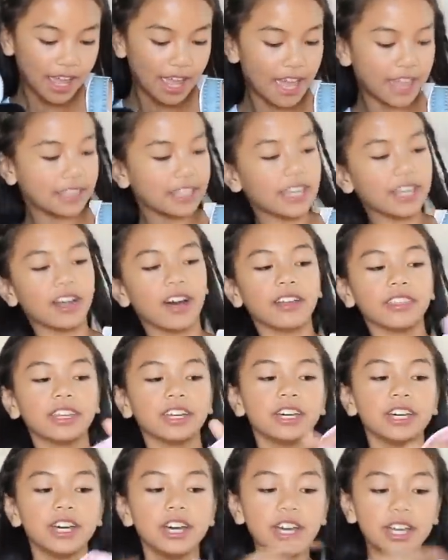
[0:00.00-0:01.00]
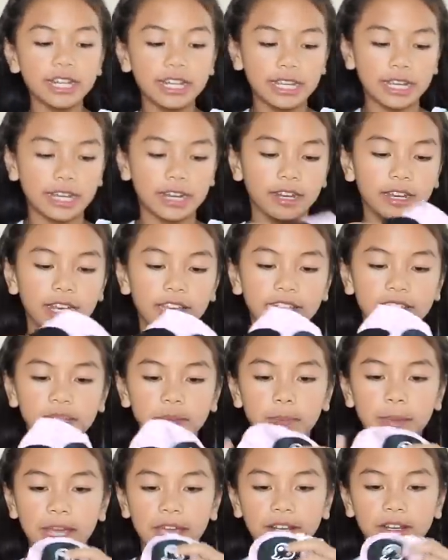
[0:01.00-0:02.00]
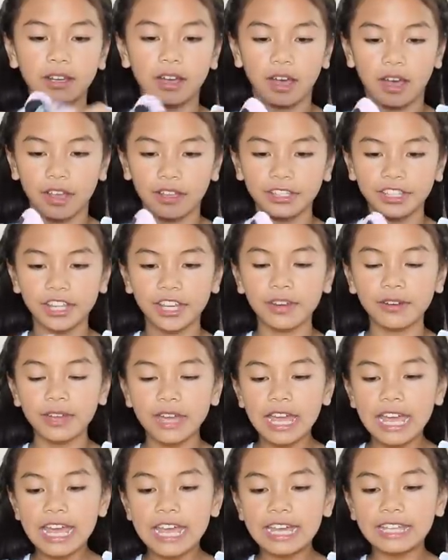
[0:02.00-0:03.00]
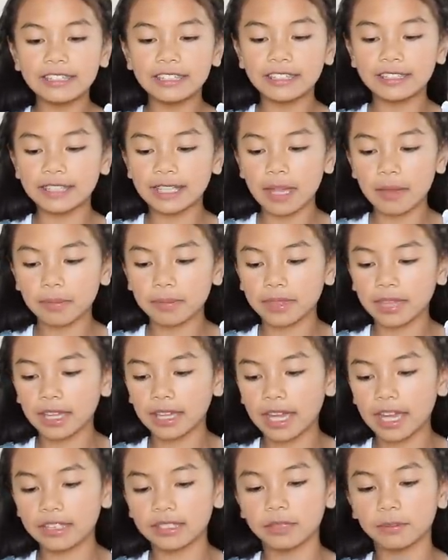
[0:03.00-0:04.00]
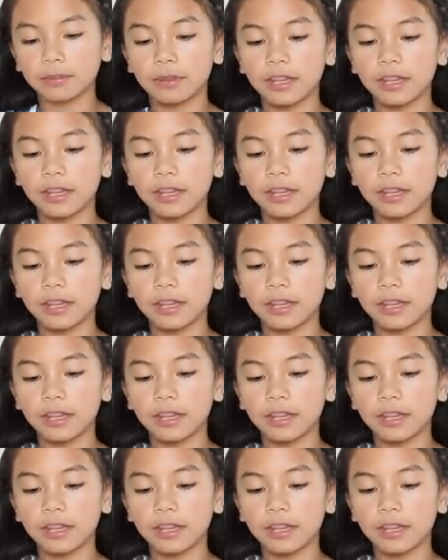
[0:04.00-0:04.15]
And then on the hood here, it's a panda also. It's the same thing as the